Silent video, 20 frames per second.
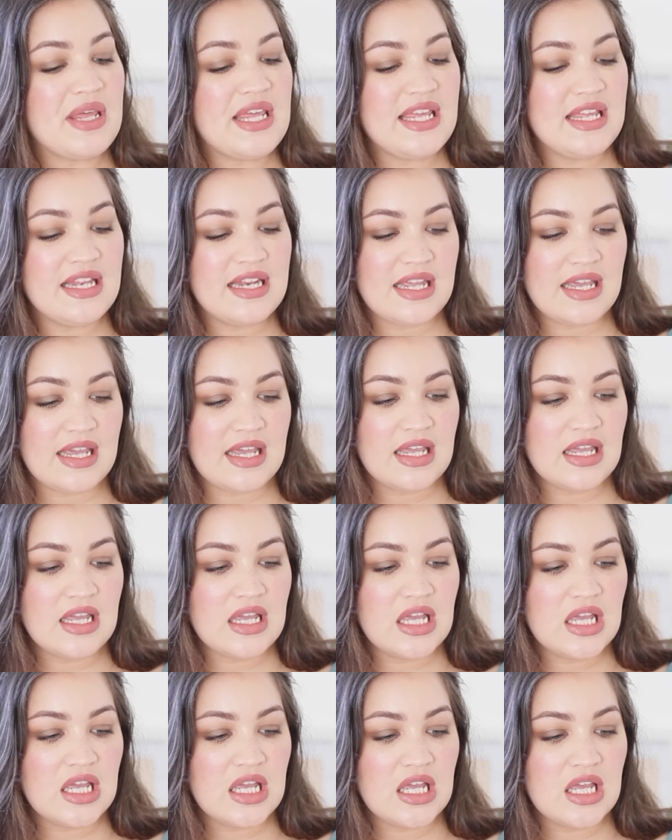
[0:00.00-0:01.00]
Peeling
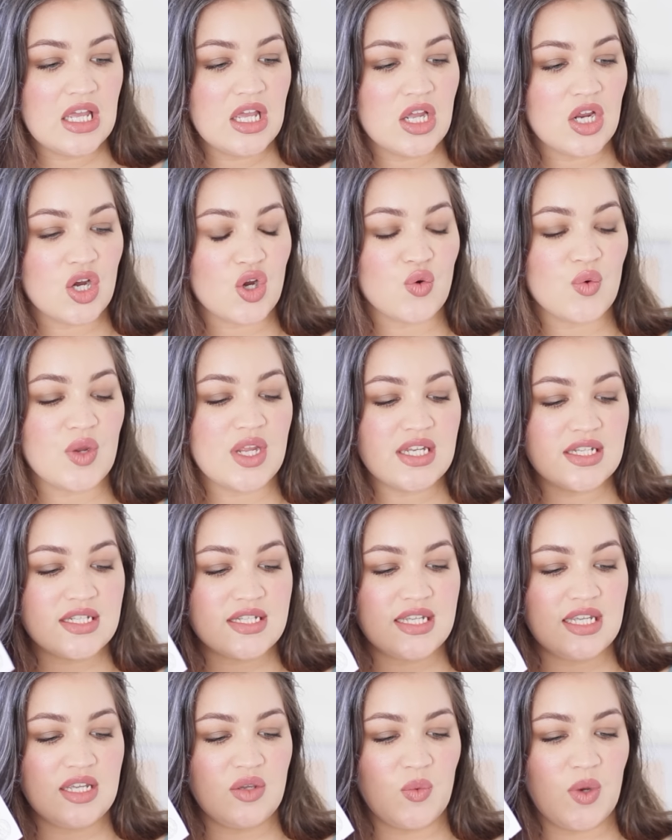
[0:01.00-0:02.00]
Green
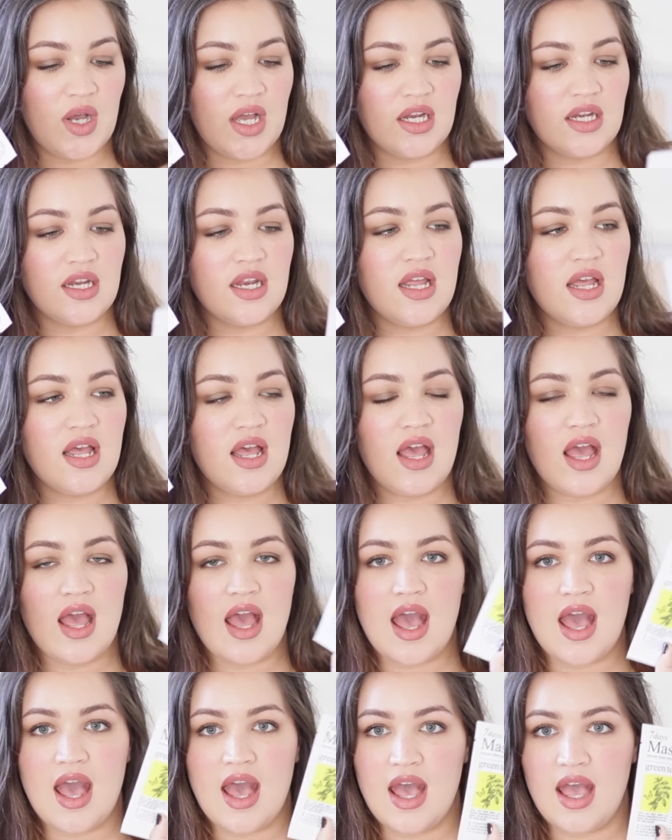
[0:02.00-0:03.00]
Tea one.
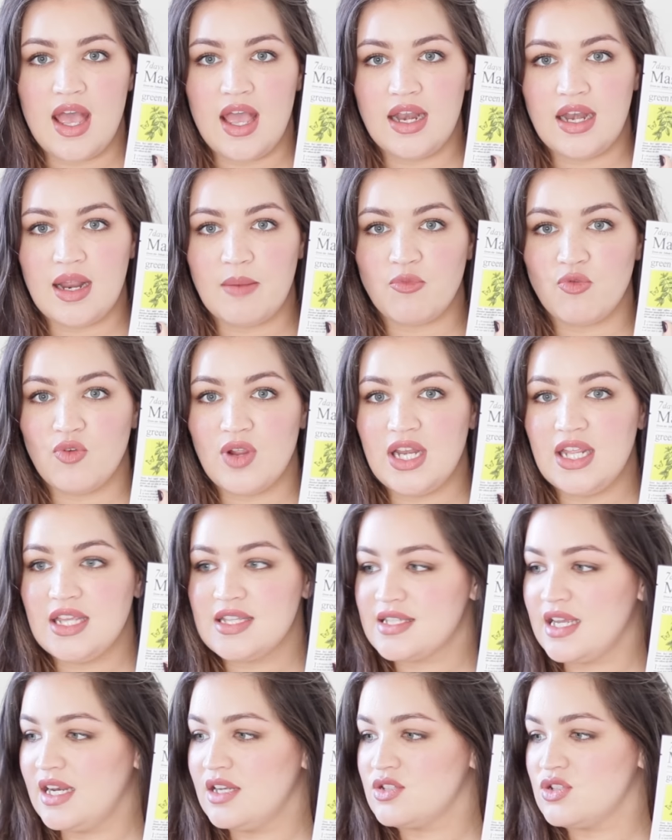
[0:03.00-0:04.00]
And I'm really
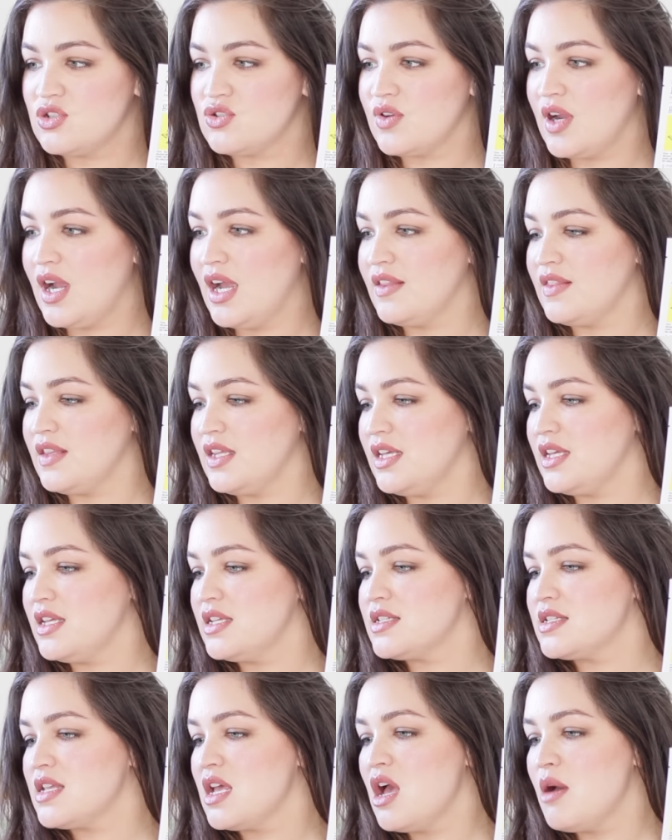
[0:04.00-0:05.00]
excited to try
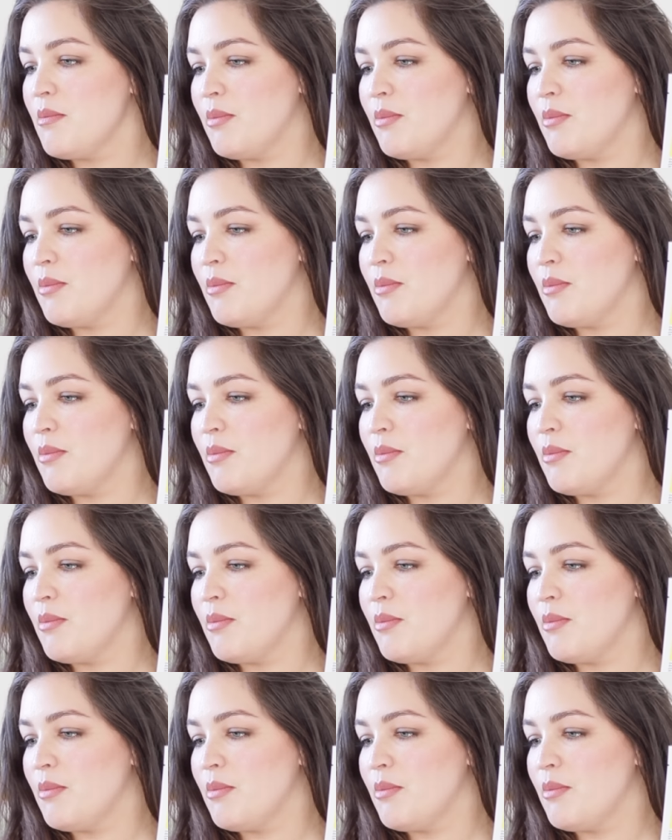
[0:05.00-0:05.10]
these.